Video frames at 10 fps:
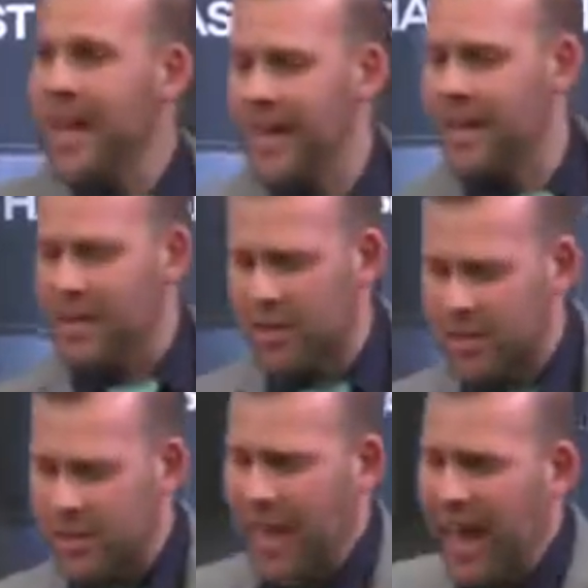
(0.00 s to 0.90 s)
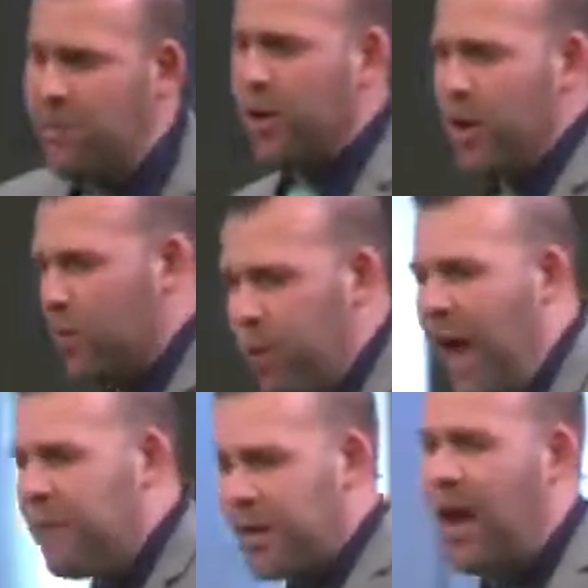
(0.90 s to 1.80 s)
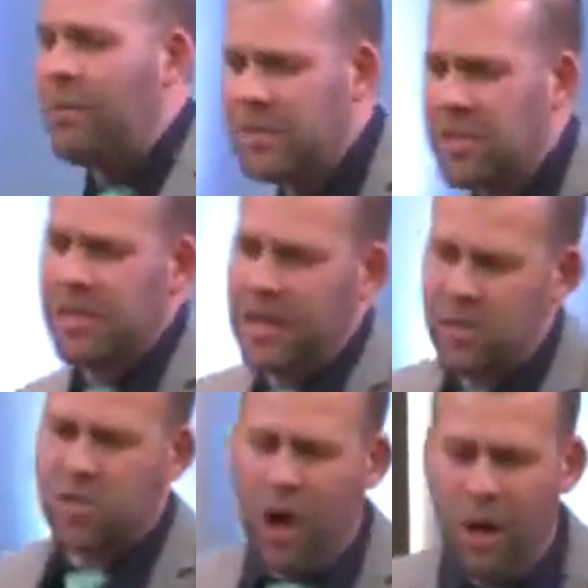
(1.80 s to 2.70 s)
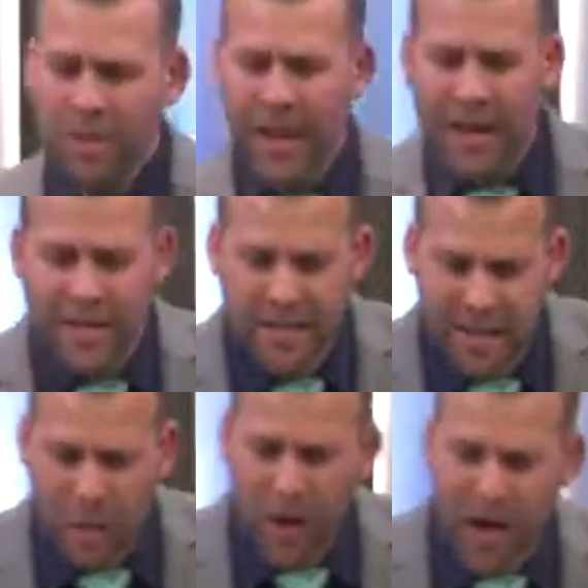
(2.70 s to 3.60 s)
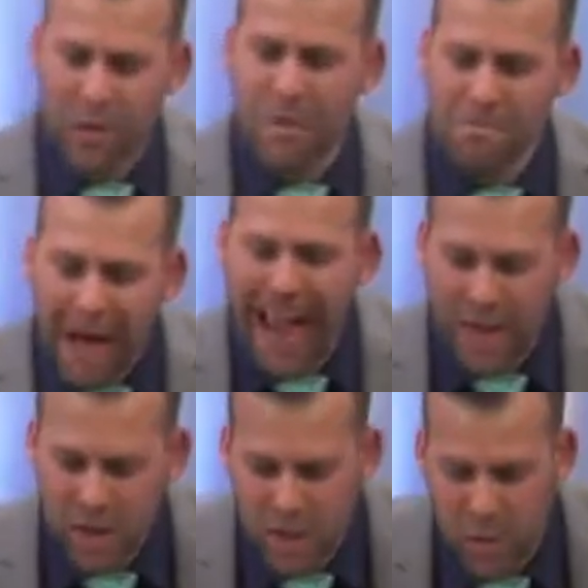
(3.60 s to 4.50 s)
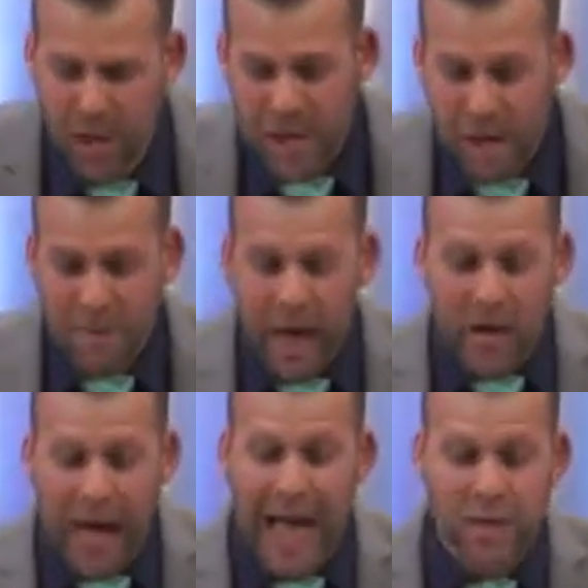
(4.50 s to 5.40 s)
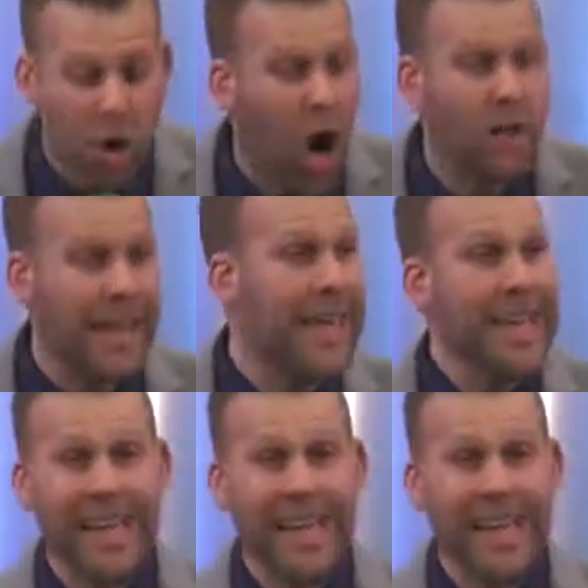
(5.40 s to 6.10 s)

And Samuel here, the prophet, comes to King Saul and he says, I want to remind you about God's calling.